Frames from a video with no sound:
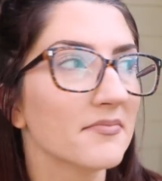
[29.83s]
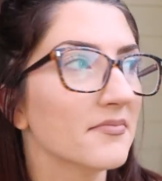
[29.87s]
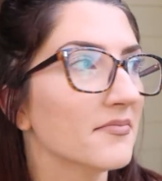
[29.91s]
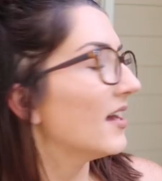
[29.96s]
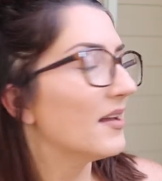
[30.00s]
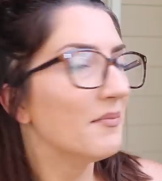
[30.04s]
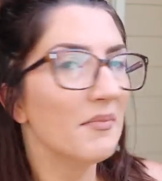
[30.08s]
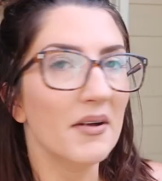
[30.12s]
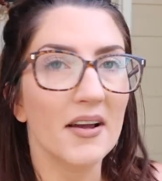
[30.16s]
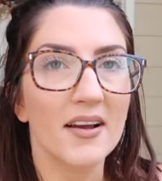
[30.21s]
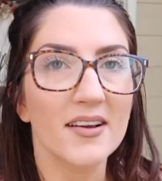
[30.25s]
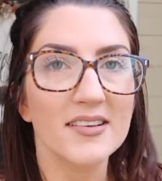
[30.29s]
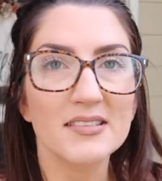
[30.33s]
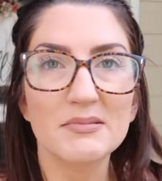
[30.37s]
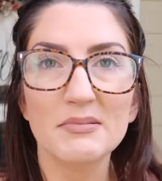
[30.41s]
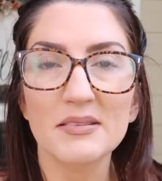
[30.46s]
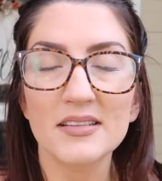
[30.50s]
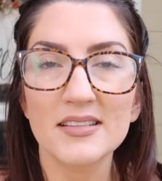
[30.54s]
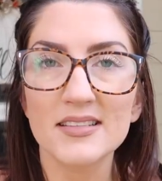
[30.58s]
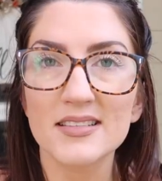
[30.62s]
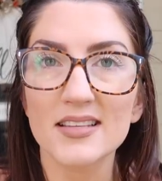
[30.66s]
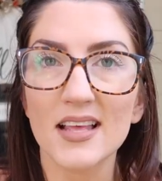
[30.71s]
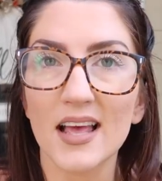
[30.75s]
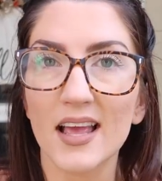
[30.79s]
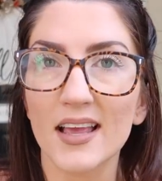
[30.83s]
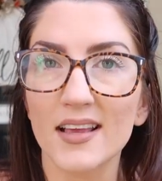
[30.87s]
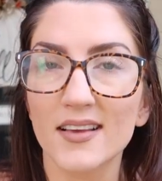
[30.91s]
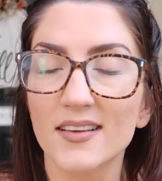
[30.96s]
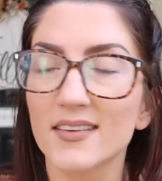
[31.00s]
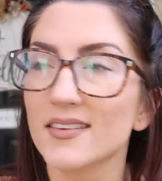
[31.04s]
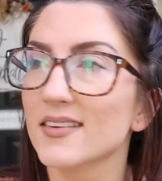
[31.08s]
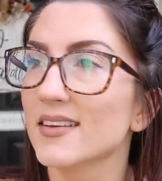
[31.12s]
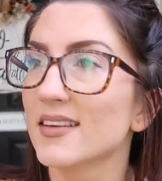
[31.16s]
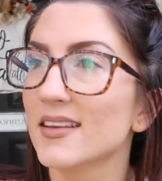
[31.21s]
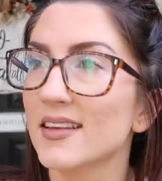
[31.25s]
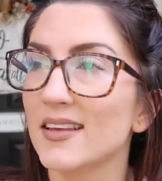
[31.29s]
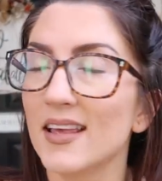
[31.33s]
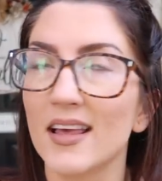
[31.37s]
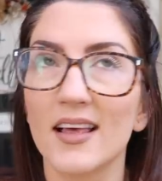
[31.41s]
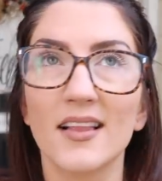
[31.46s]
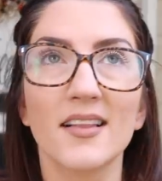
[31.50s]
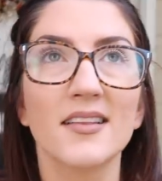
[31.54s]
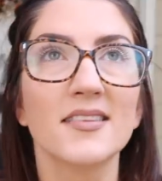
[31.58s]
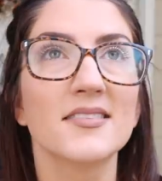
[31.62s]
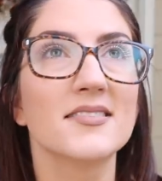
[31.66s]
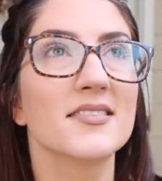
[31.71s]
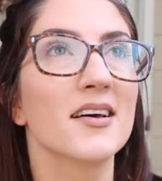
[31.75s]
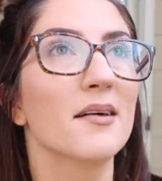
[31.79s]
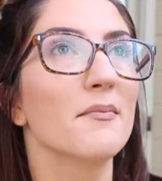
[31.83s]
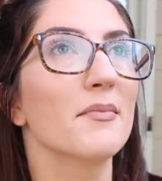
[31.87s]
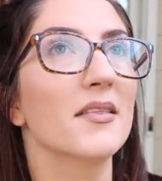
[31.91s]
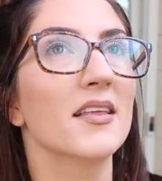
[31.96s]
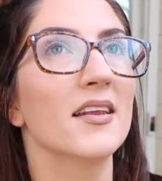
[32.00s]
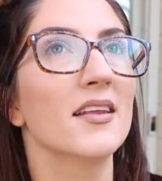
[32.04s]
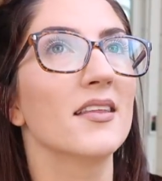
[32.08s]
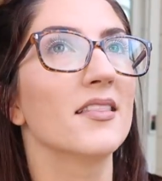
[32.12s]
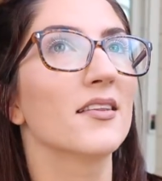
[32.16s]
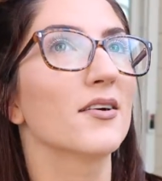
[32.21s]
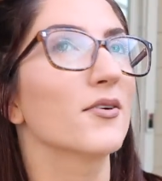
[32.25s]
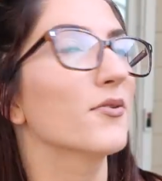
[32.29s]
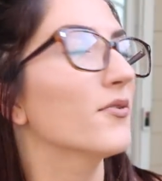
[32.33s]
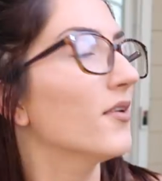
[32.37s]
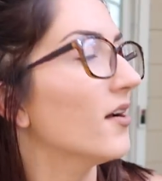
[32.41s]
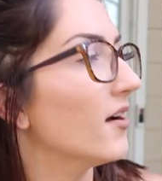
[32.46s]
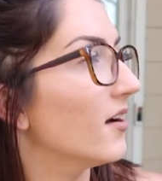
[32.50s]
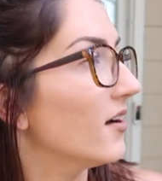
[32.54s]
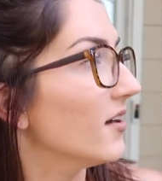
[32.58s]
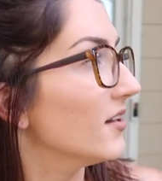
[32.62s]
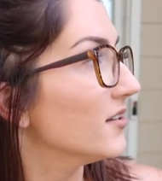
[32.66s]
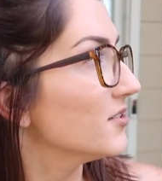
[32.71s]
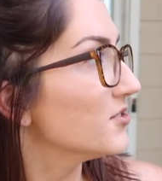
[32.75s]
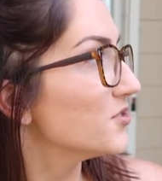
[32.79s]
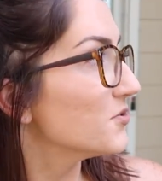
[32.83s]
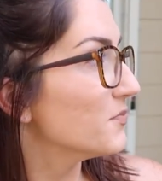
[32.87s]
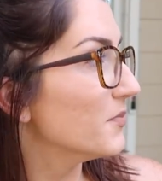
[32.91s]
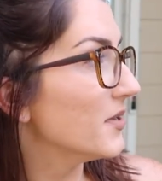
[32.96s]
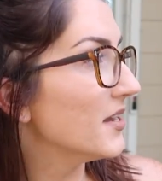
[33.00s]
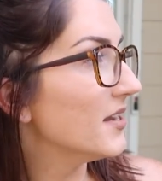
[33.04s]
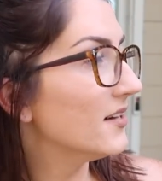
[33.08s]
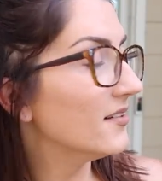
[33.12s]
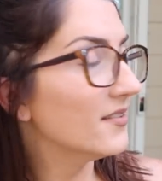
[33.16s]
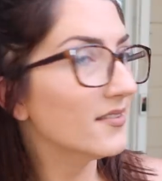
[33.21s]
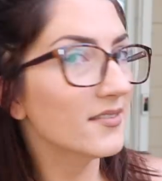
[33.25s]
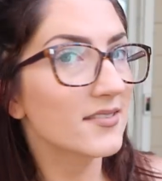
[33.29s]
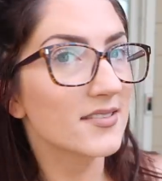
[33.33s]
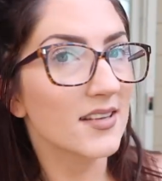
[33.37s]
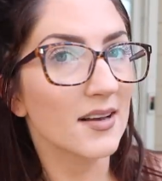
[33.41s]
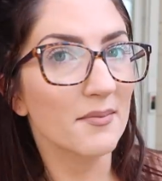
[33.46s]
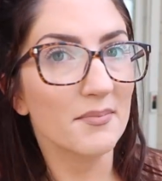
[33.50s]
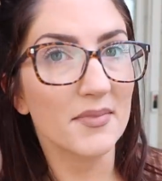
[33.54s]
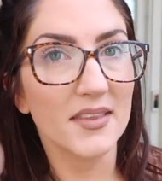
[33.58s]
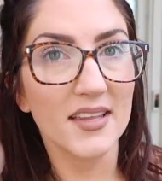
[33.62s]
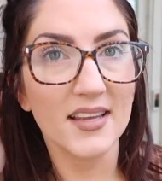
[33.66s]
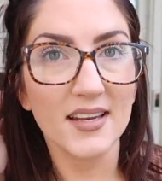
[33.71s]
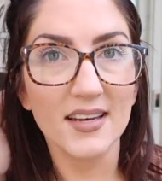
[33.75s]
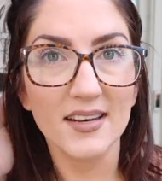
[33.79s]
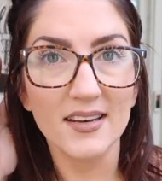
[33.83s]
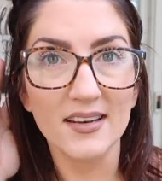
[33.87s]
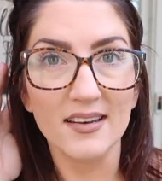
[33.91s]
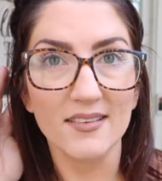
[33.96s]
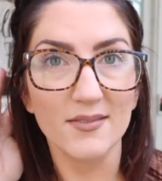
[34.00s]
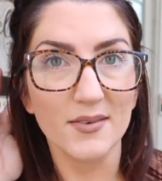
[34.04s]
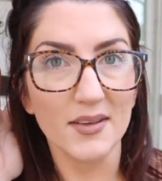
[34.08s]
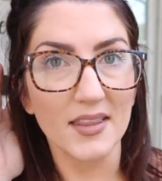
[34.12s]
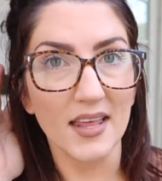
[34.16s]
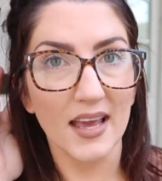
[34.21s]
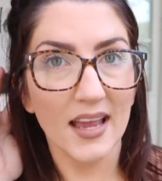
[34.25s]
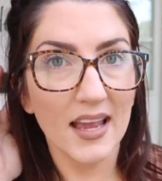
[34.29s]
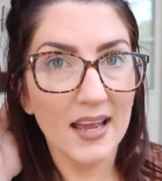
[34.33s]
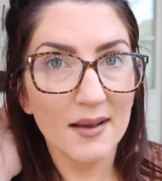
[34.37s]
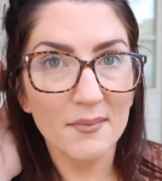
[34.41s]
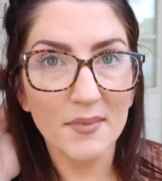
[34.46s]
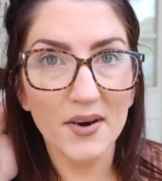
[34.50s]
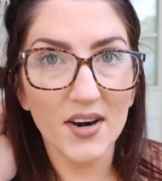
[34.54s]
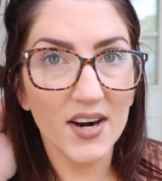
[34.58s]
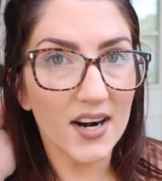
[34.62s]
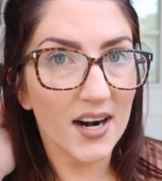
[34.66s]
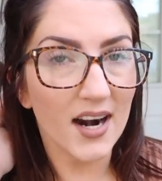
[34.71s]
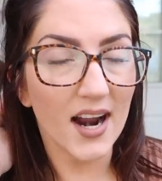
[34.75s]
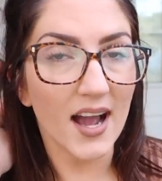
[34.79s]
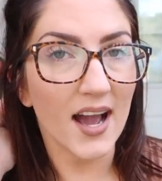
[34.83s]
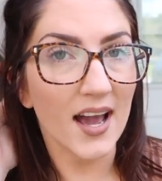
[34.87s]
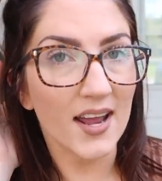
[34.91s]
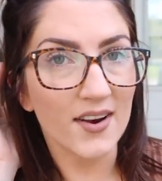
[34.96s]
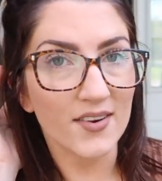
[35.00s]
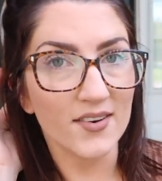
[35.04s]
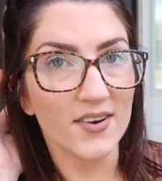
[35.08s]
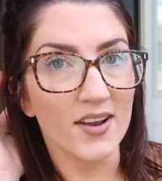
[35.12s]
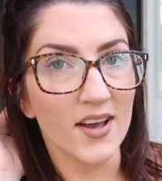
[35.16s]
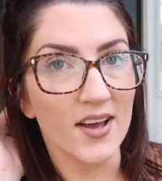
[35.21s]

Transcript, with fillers: And my husband's like killing something in the garage, beating something with a hammer, I don't